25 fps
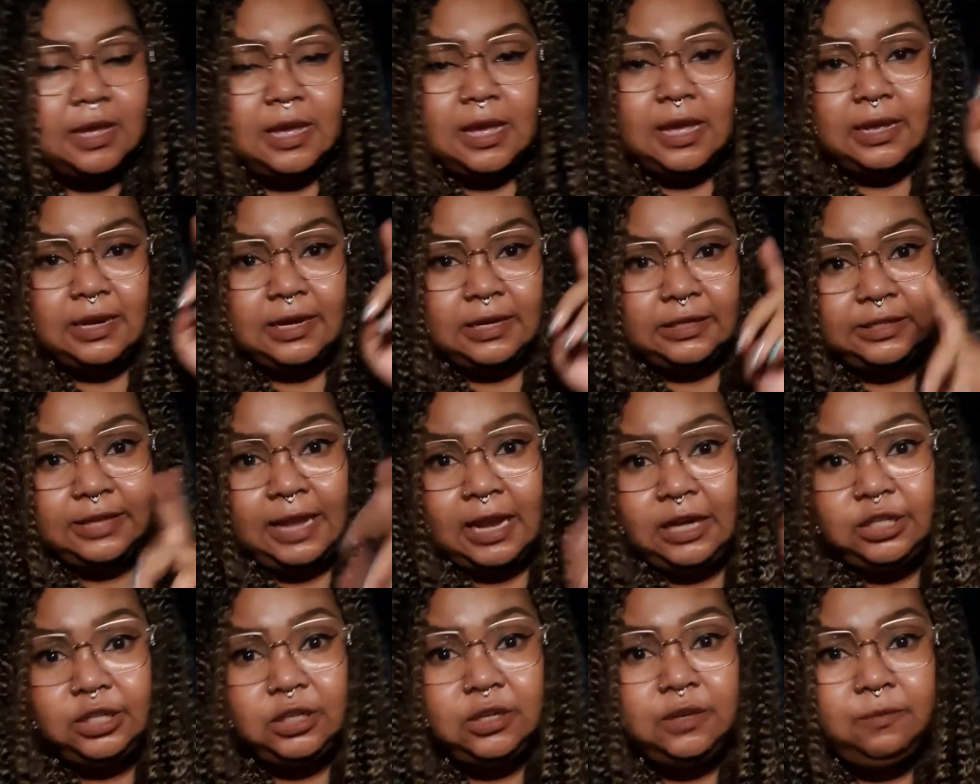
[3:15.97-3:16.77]
And it's
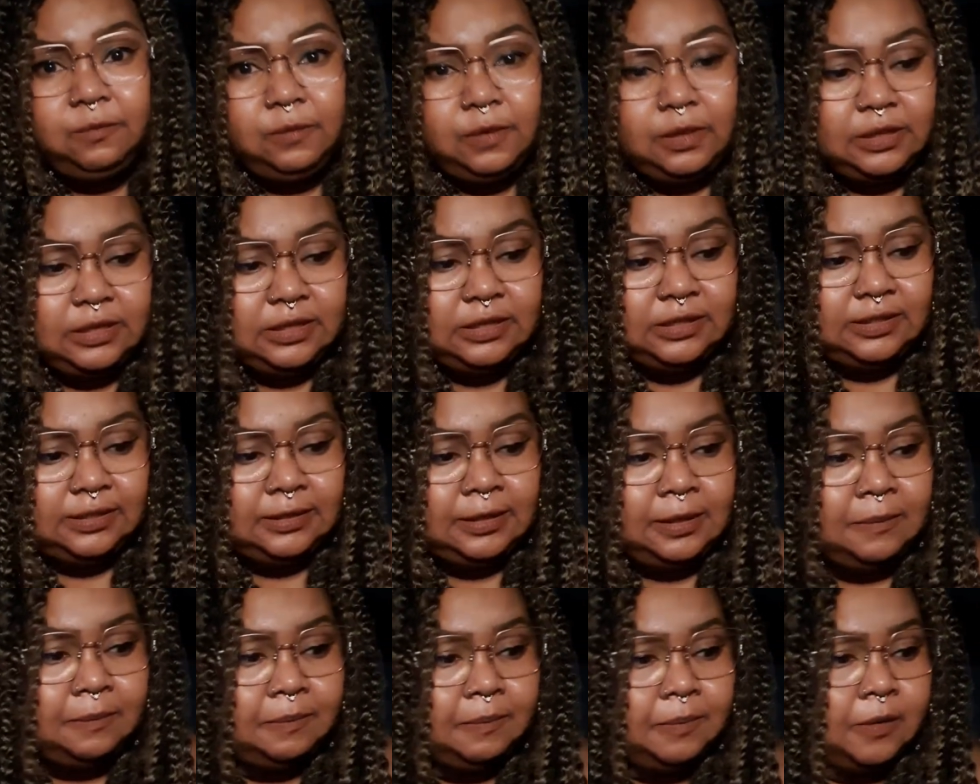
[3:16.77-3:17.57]
actually really
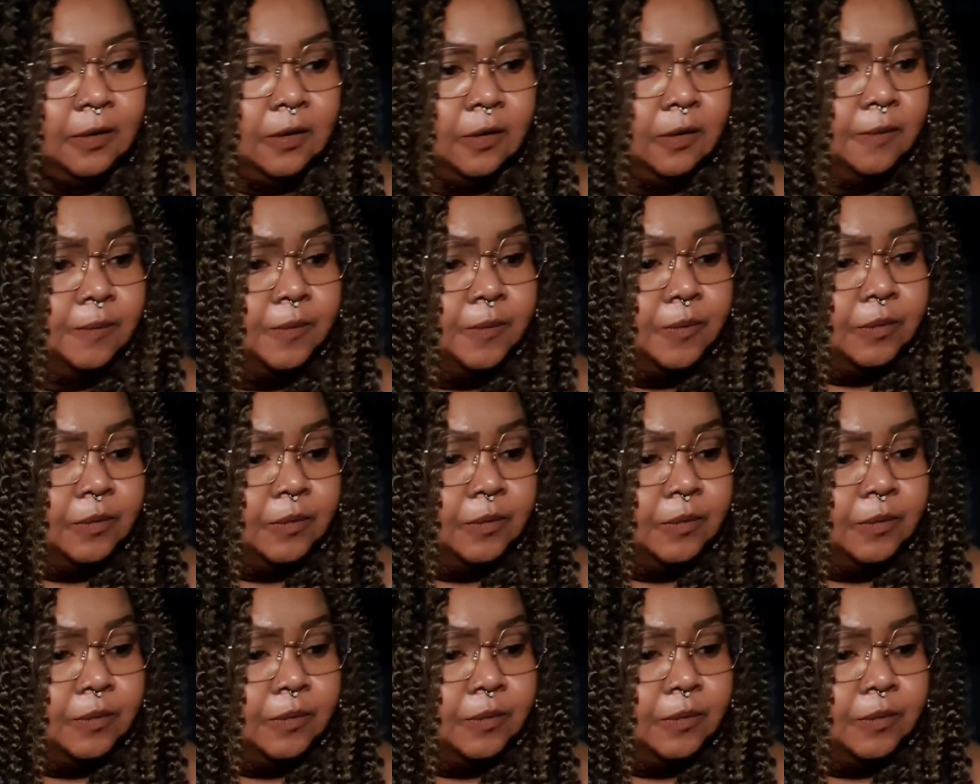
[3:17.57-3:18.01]
simple.